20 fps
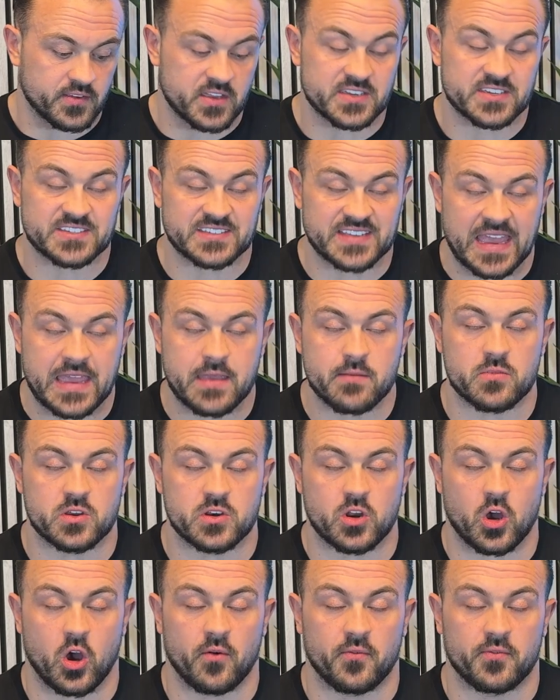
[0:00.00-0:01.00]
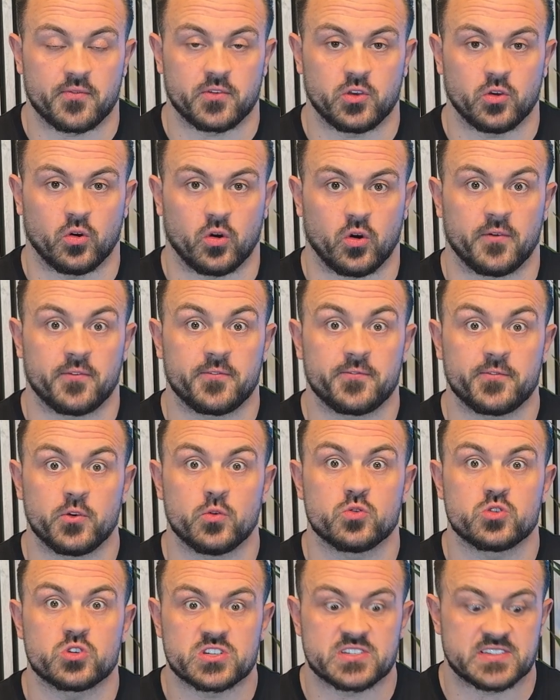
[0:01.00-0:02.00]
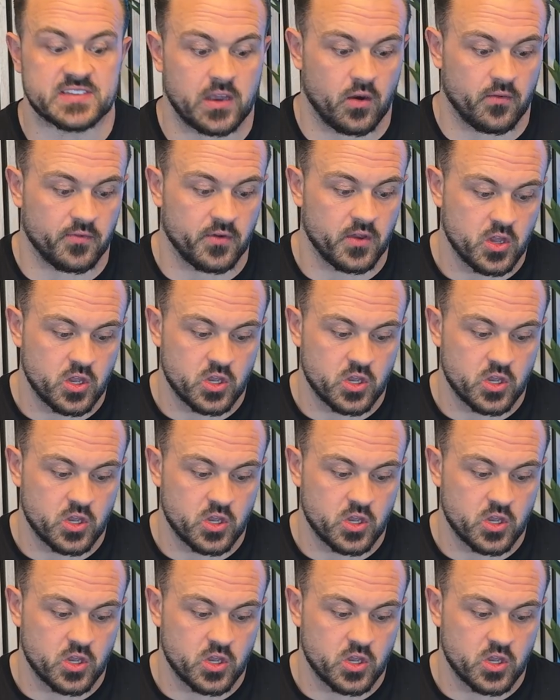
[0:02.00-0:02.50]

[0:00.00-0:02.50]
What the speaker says: statement of your future self.